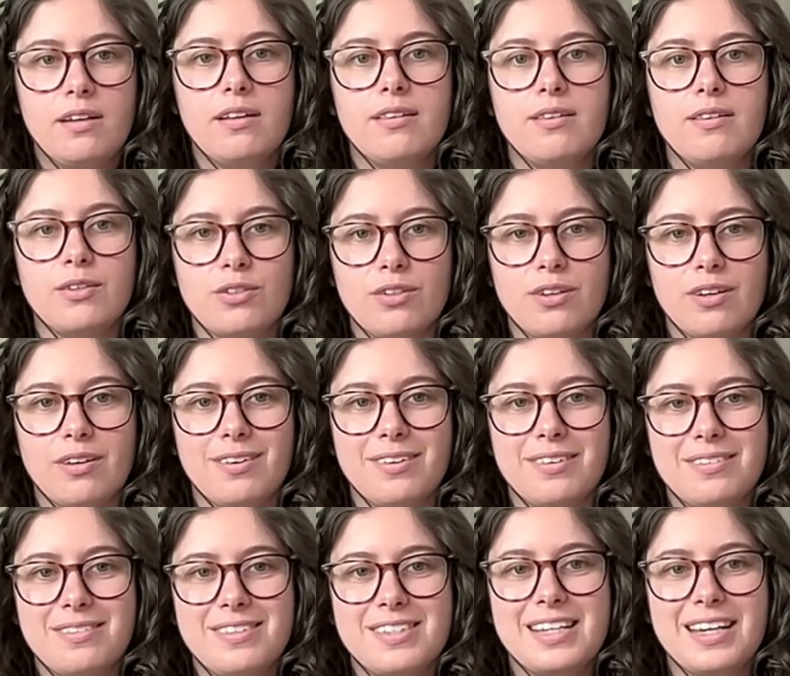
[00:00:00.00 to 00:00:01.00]
There's a
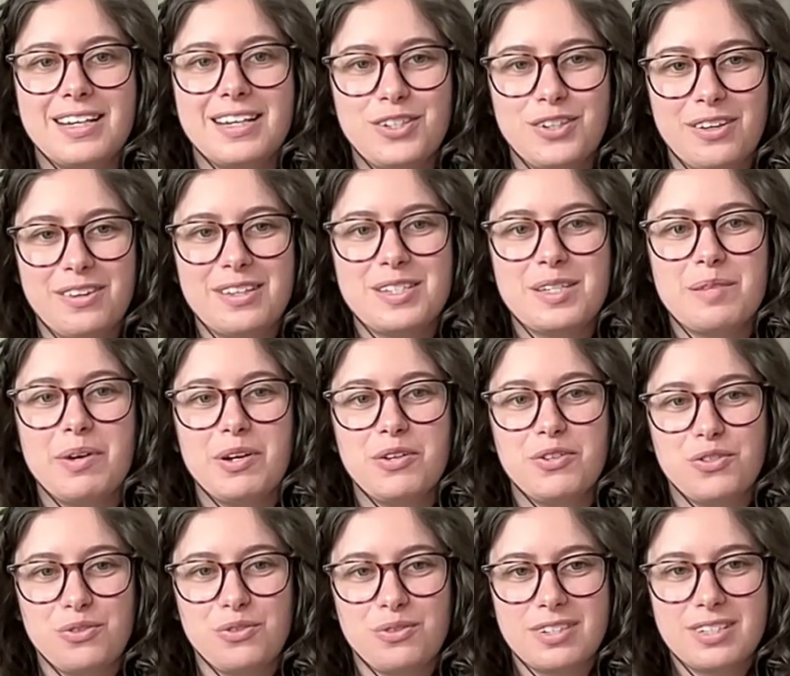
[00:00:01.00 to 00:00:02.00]
section on this
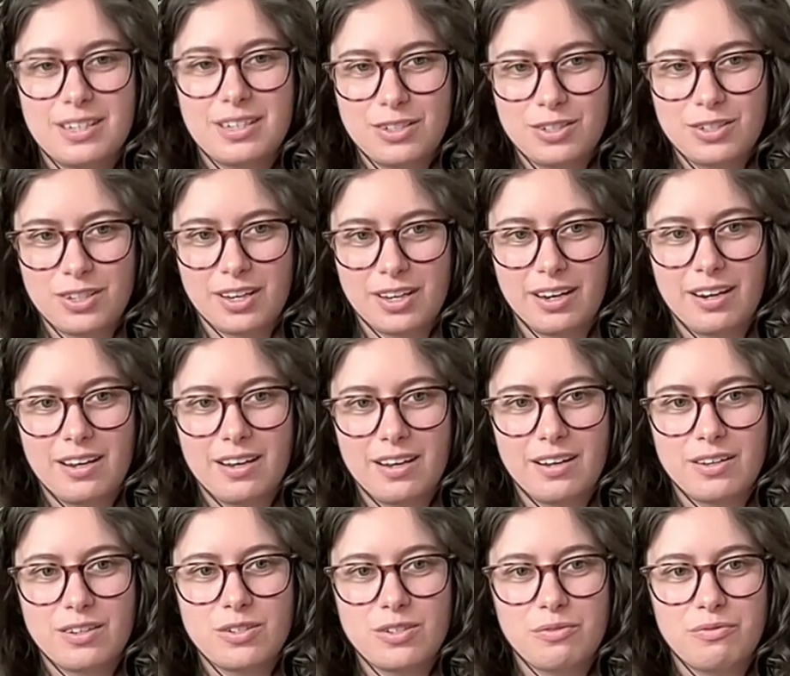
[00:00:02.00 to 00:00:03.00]
about jurisdiction.
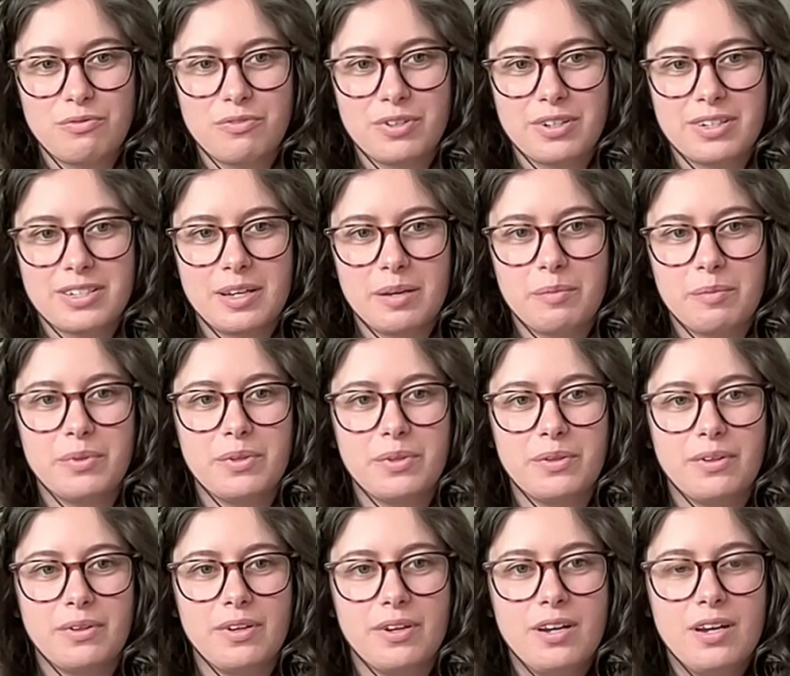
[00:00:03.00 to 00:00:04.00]
So, for
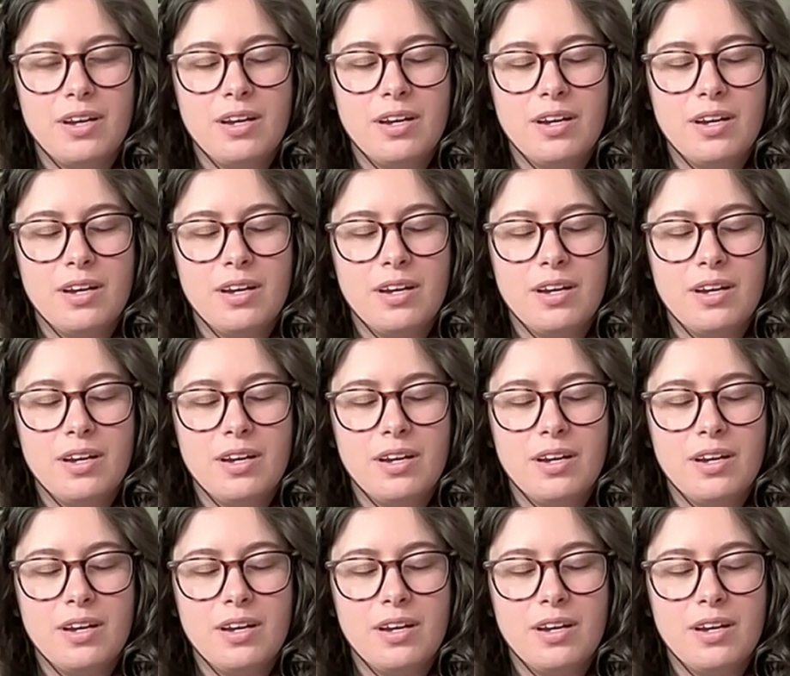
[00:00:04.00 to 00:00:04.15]
example,